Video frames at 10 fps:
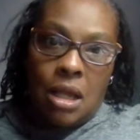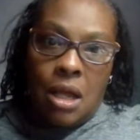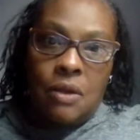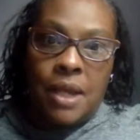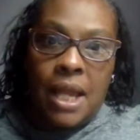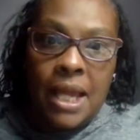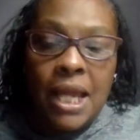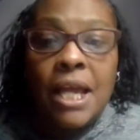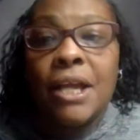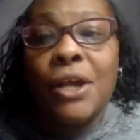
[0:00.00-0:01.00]

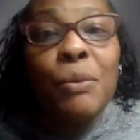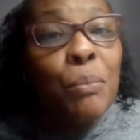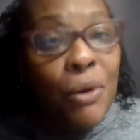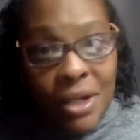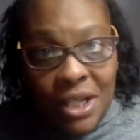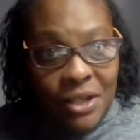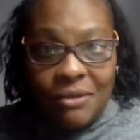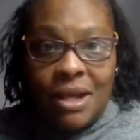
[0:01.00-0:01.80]
Okay, good morning,